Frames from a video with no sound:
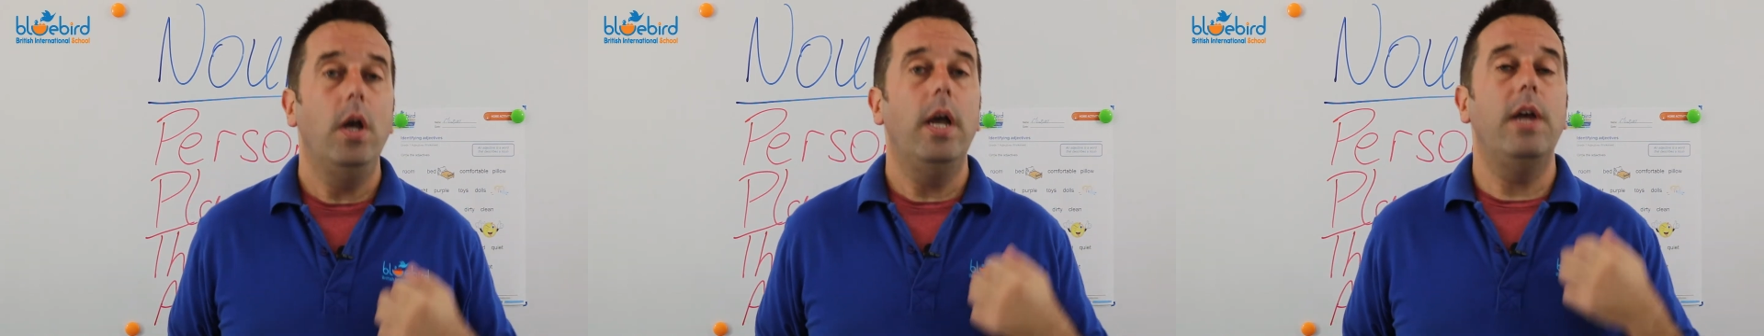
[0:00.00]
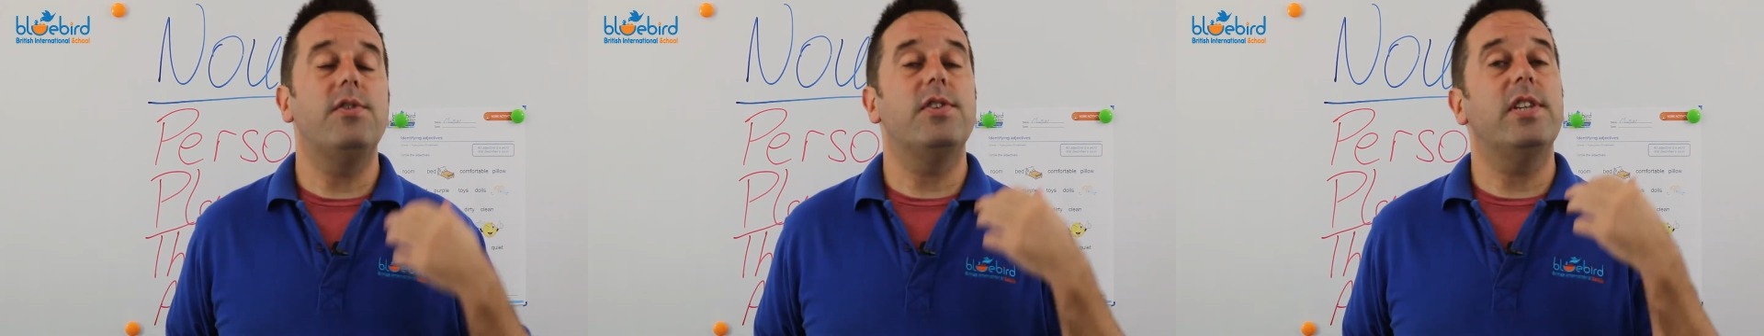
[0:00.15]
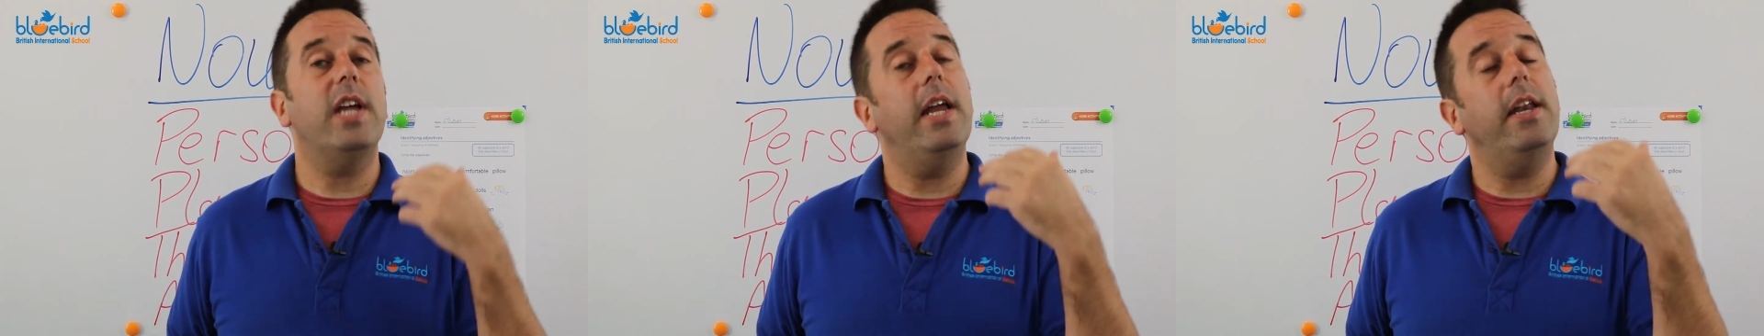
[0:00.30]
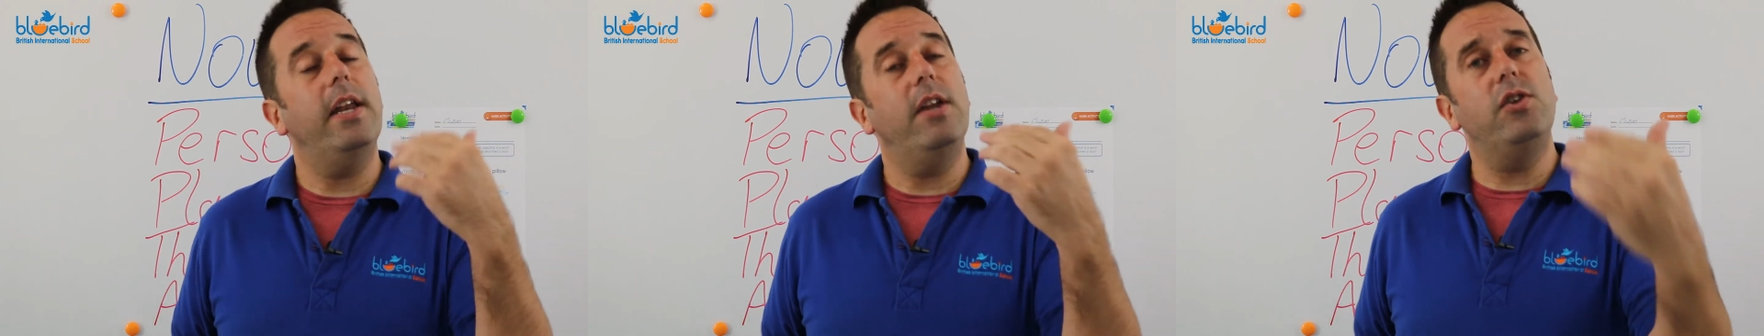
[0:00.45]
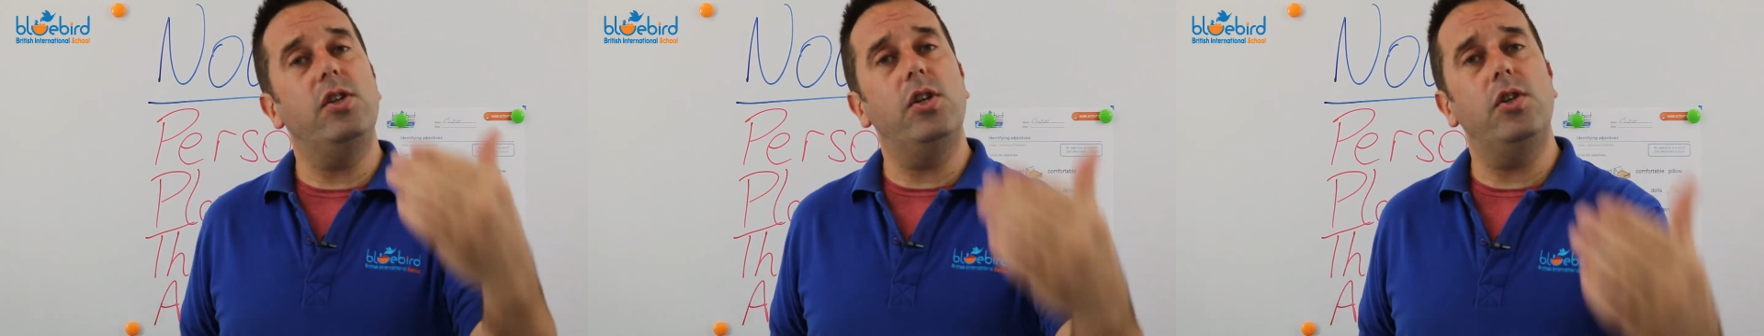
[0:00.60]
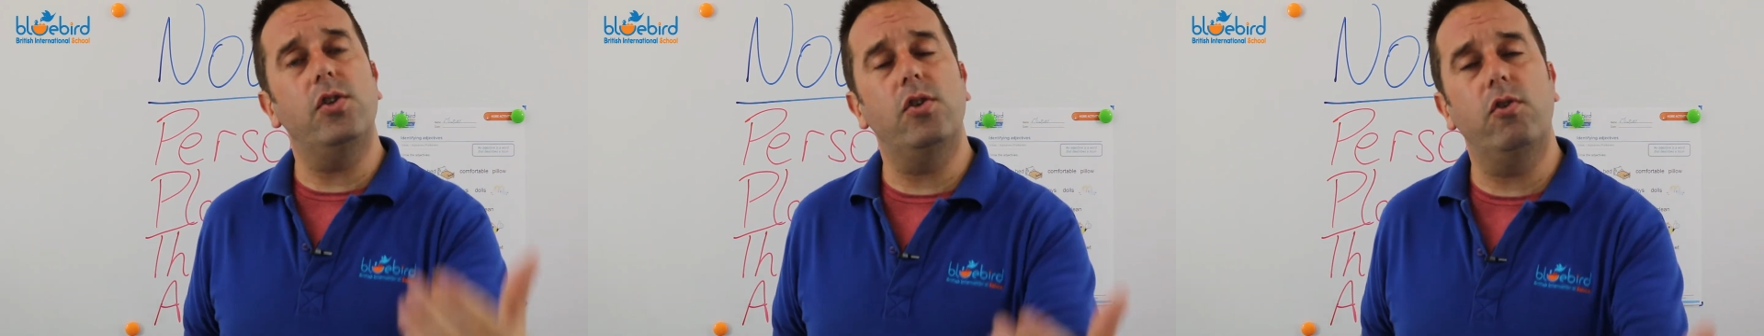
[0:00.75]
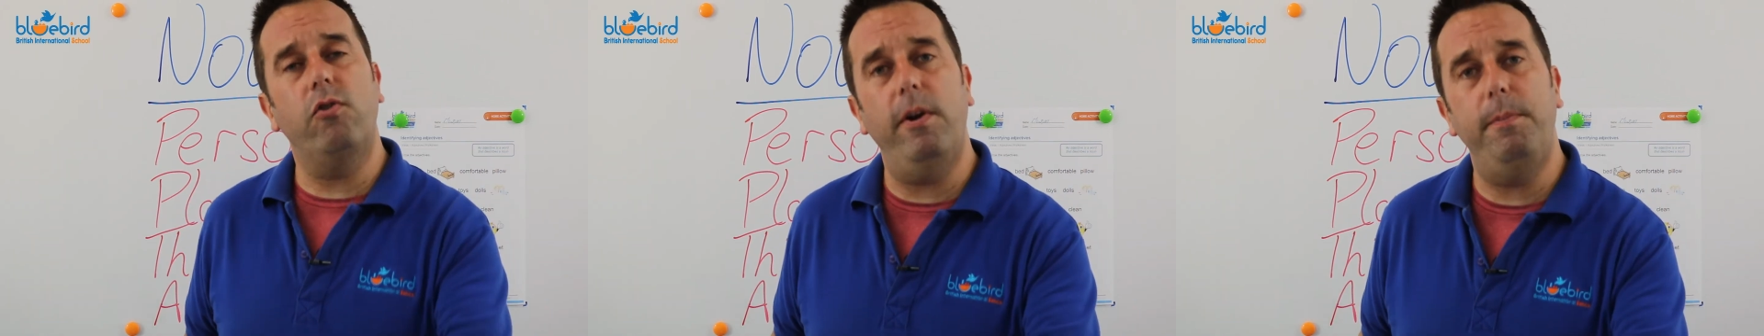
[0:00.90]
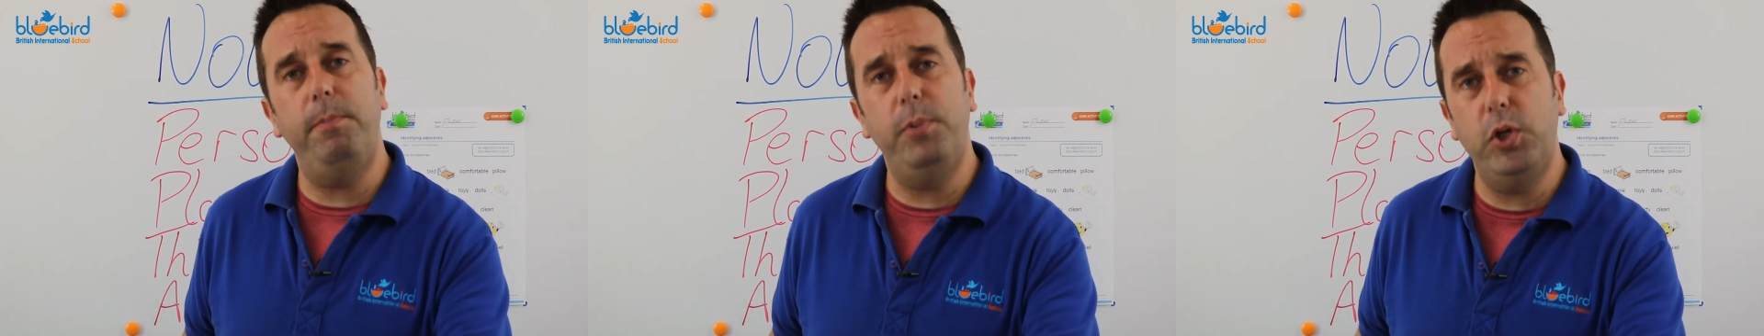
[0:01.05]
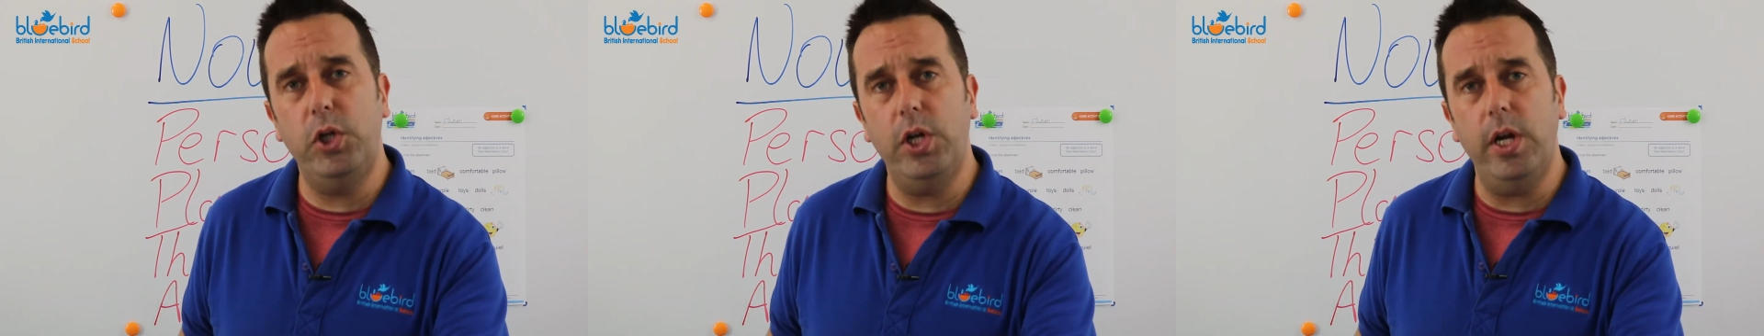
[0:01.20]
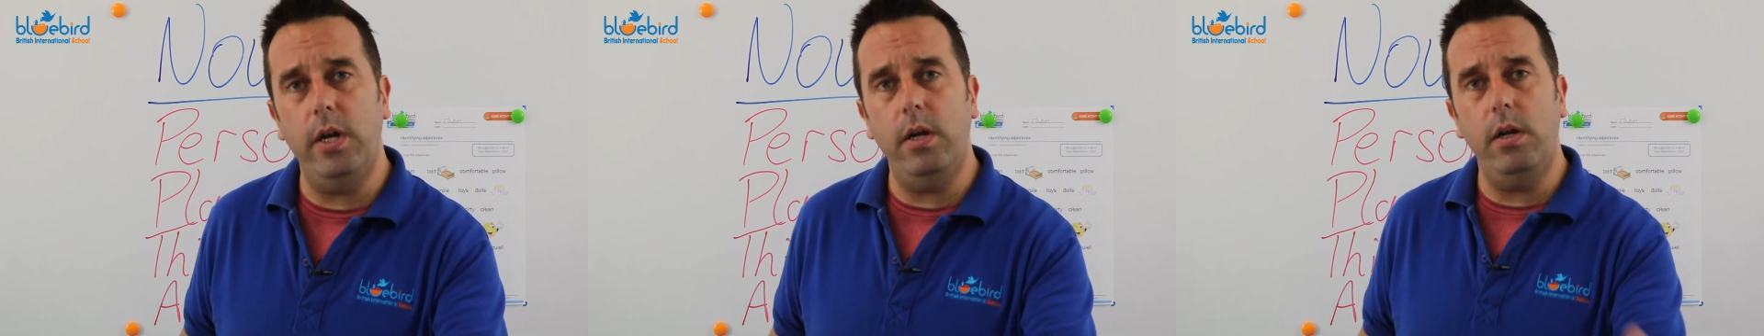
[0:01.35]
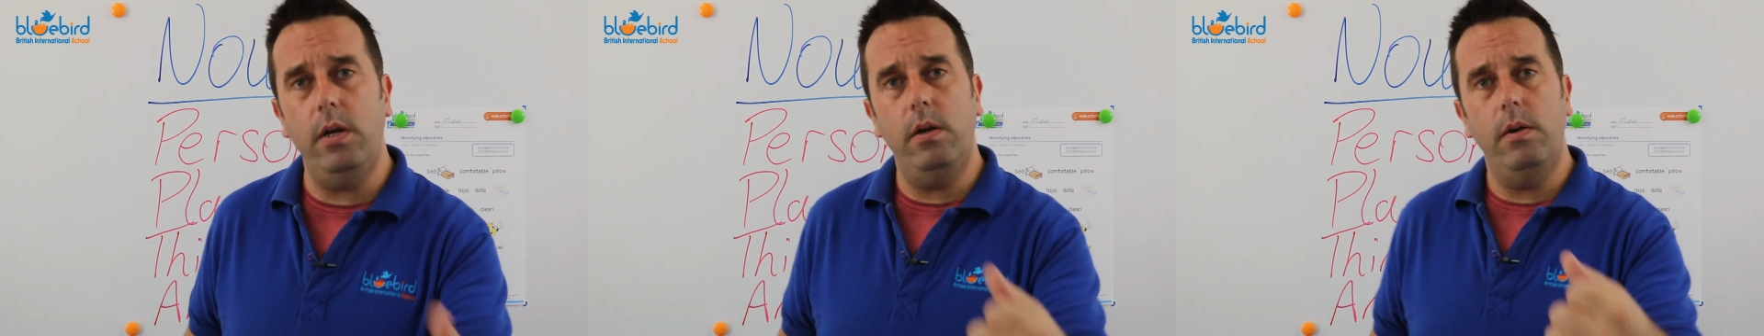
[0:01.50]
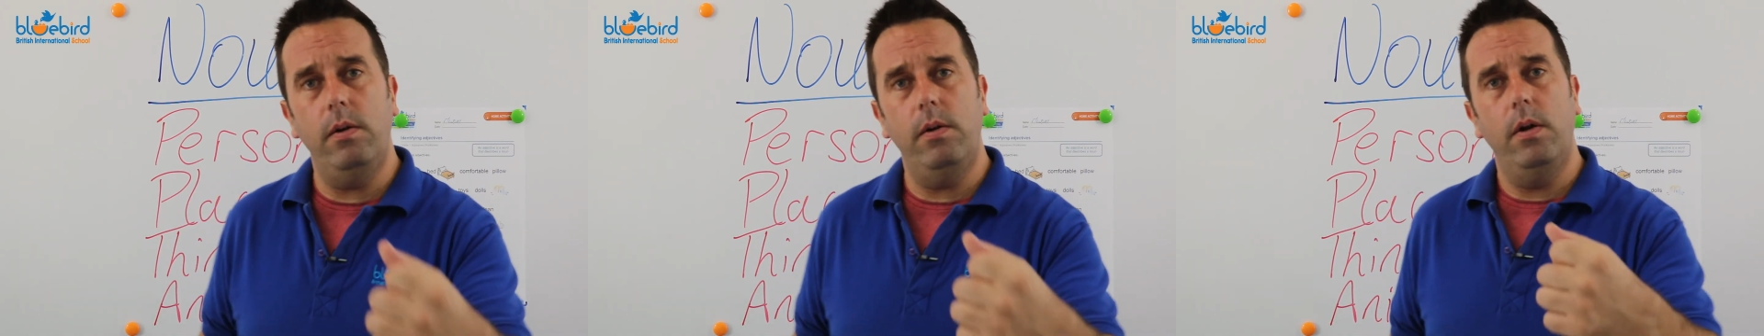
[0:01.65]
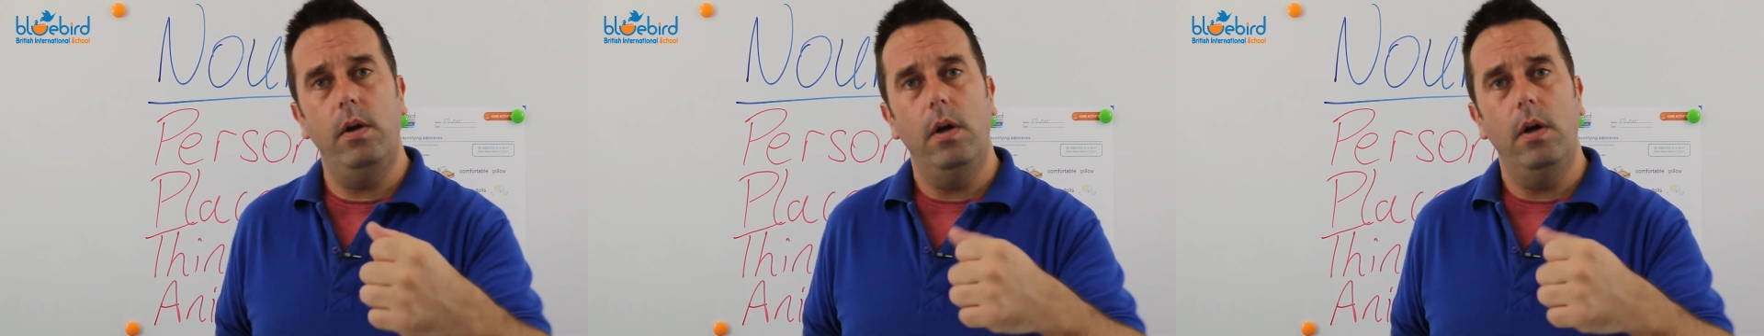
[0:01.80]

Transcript: Is that a description?